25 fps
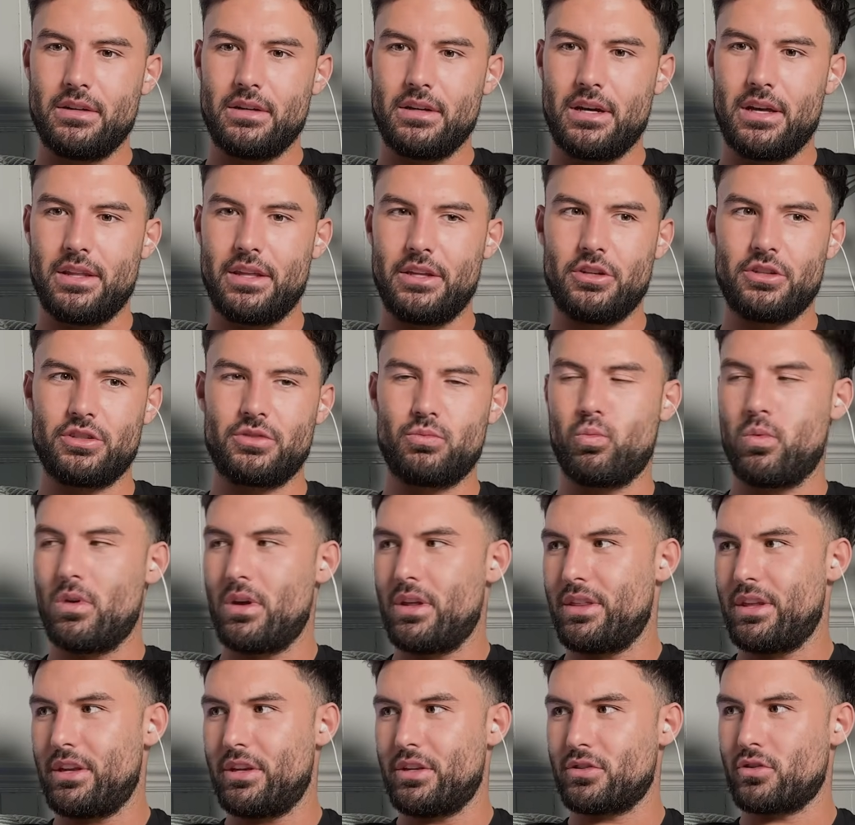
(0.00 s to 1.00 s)
and they
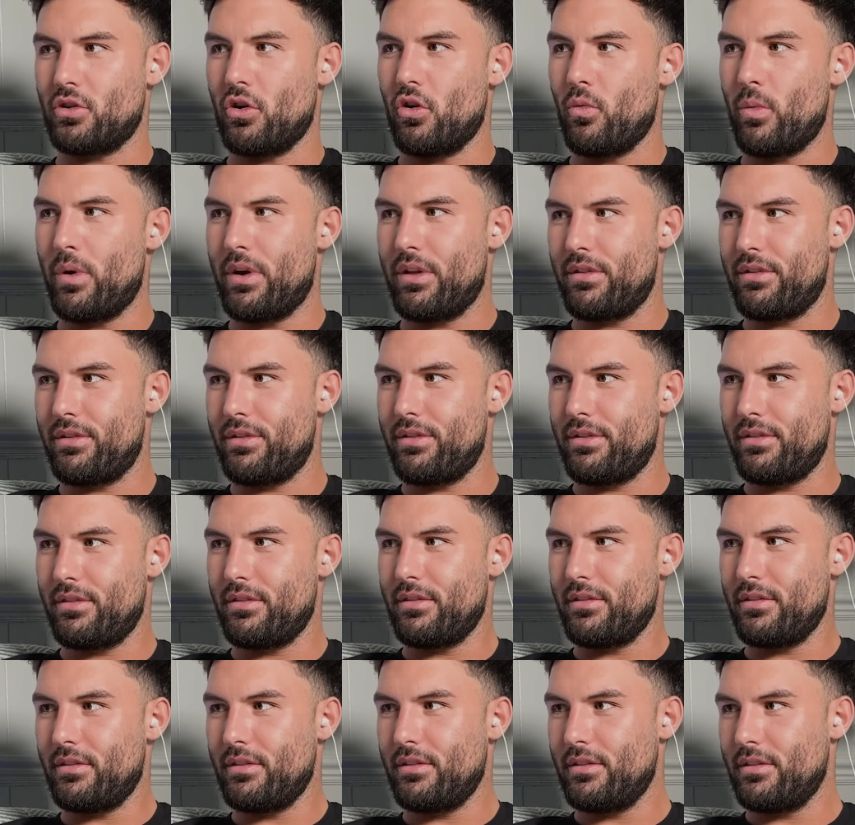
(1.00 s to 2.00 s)
just go with
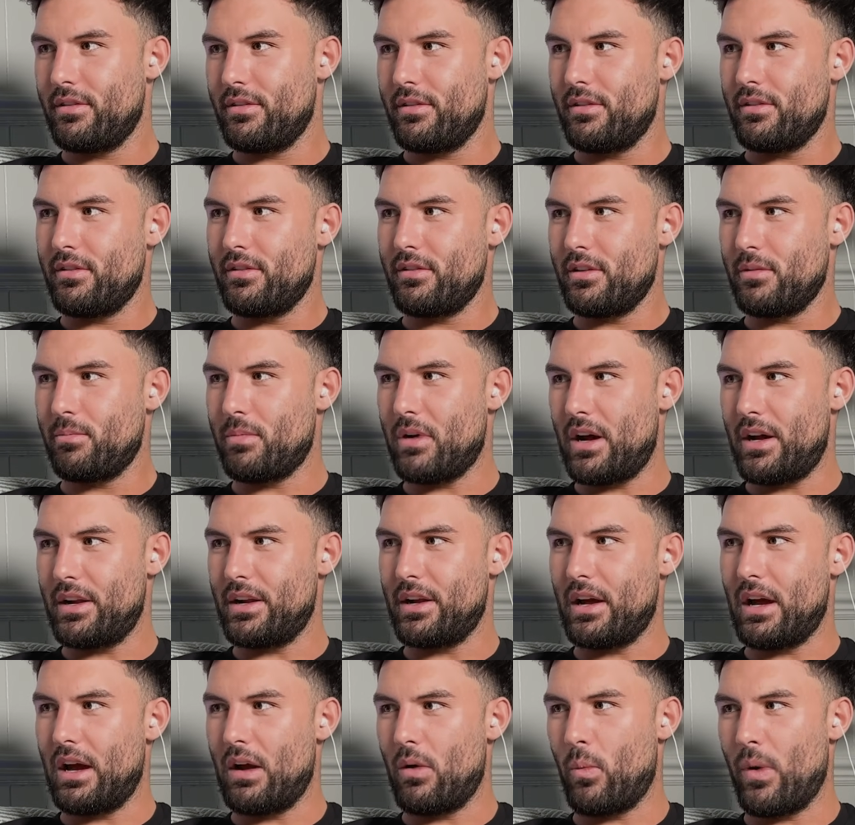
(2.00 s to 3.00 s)

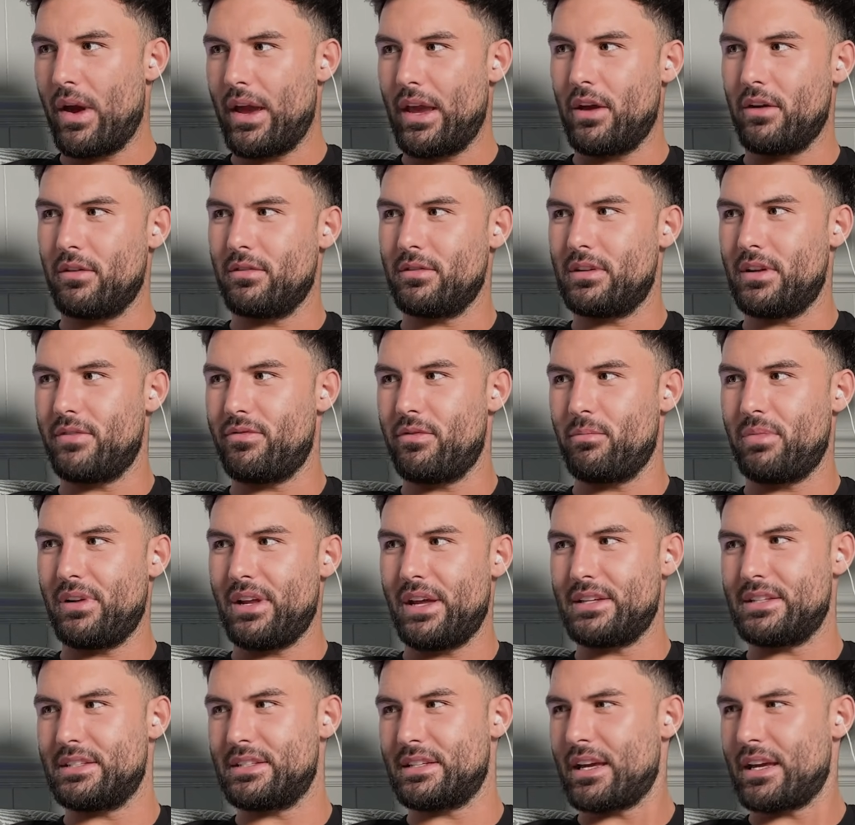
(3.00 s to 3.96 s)
partner away on different places